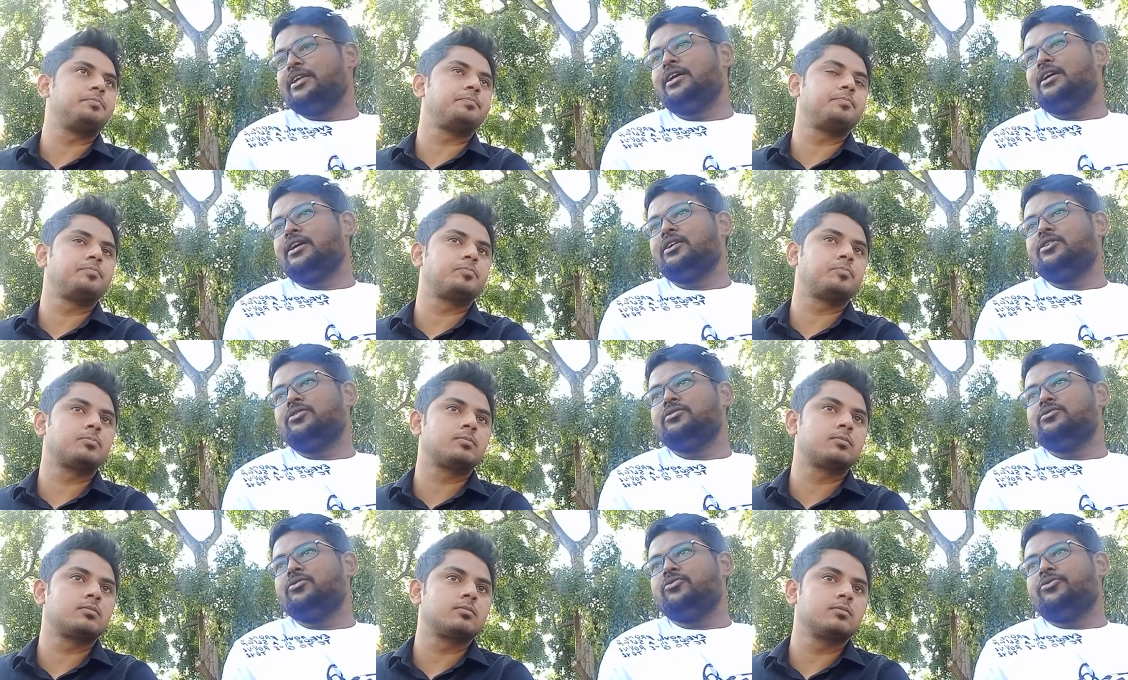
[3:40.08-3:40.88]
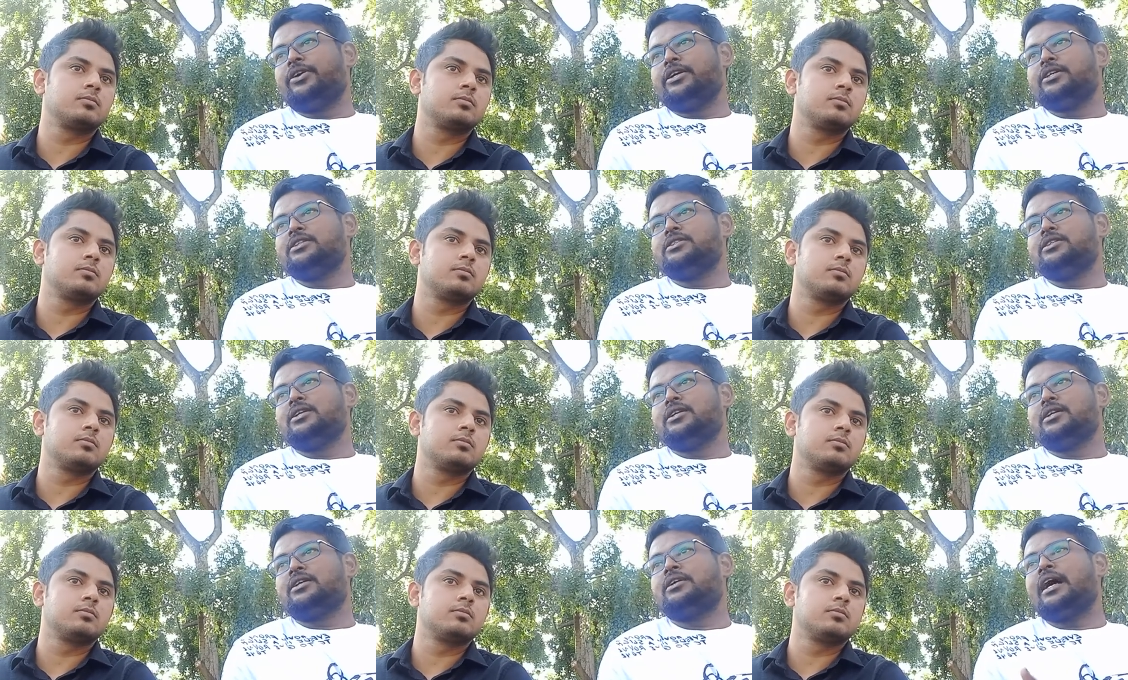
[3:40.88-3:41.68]
Speaker 1: that what is
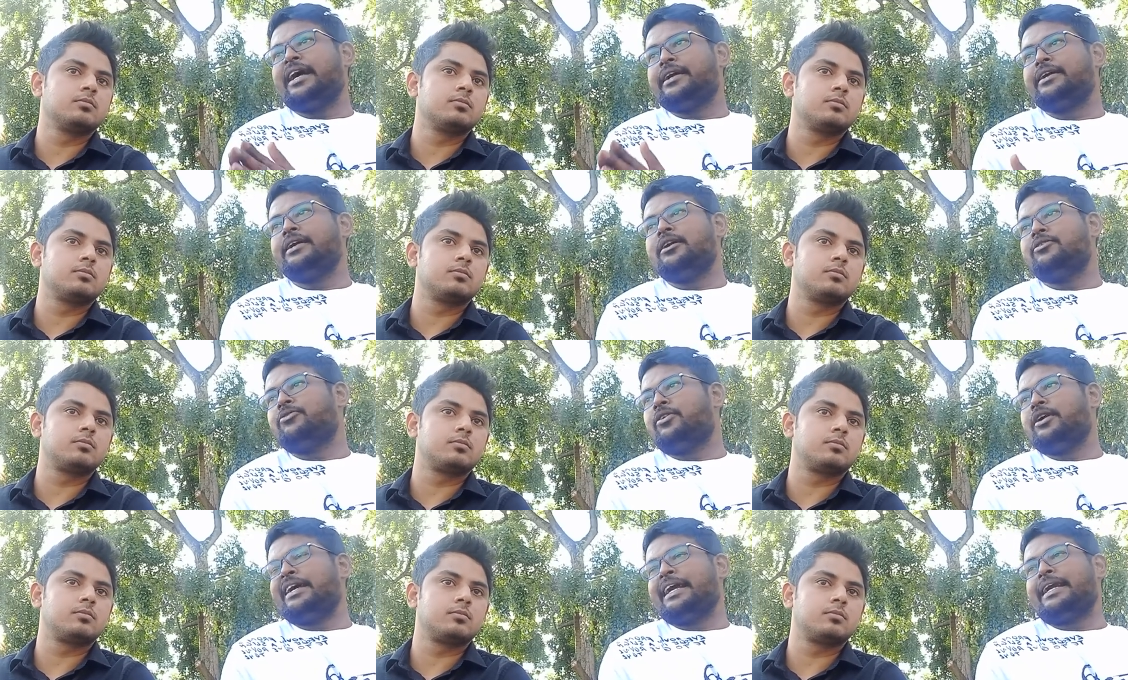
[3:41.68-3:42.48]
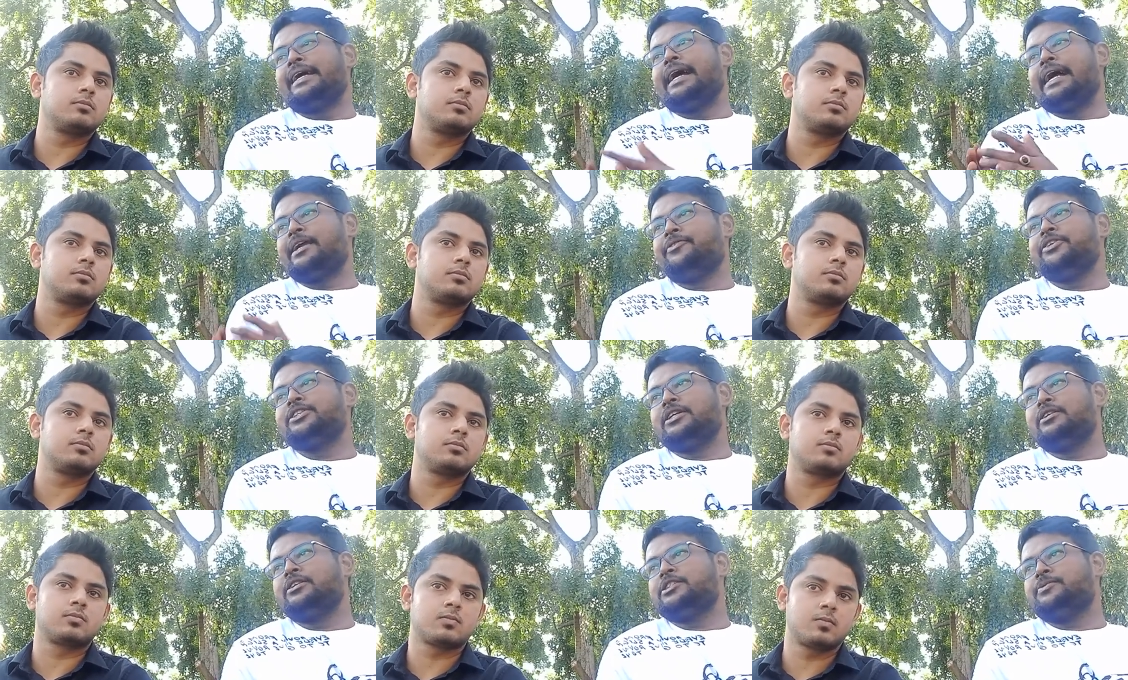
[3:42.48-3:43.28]
the criteria for getting
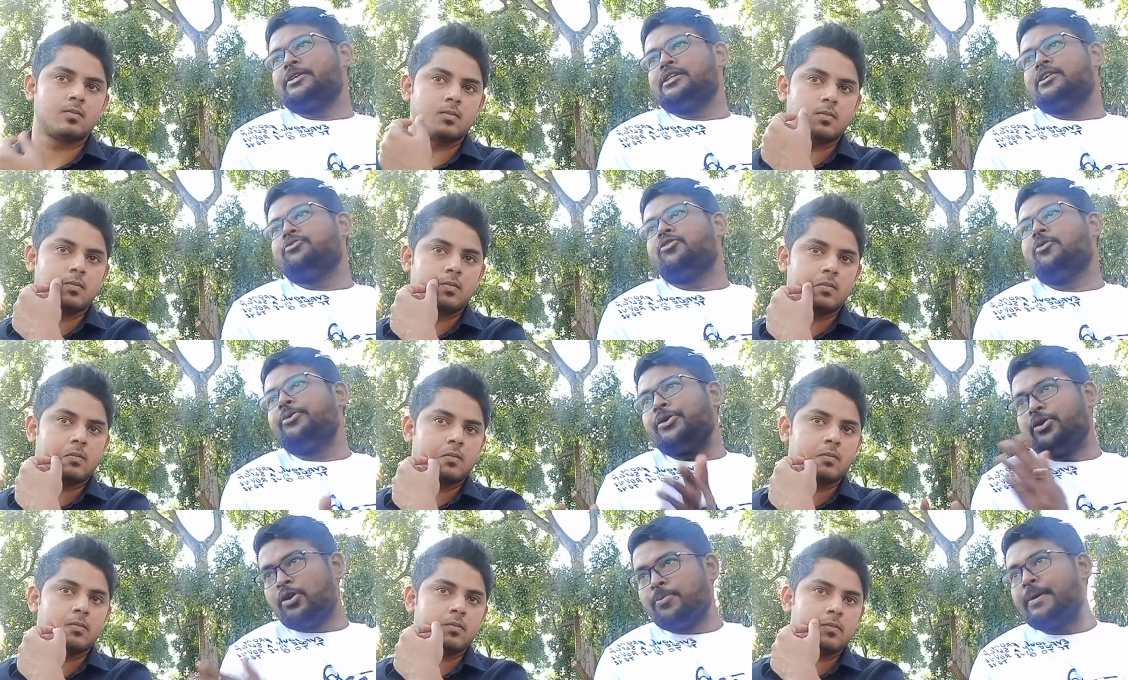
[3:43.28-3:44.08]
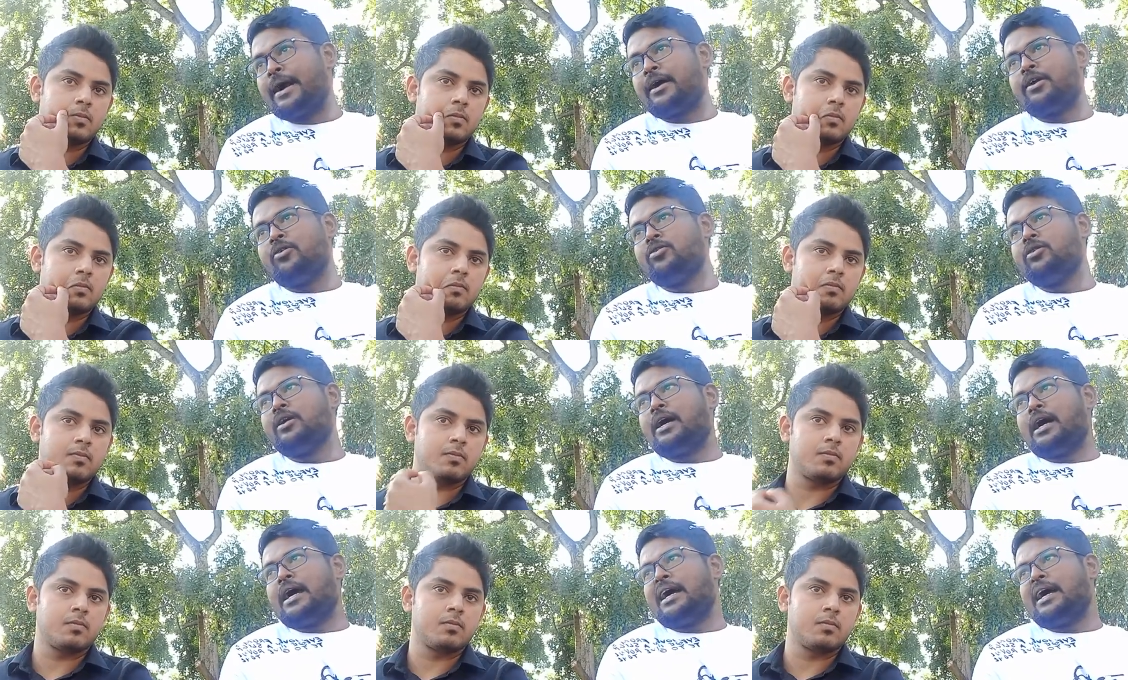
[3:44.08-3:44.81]
admission, especially from your background.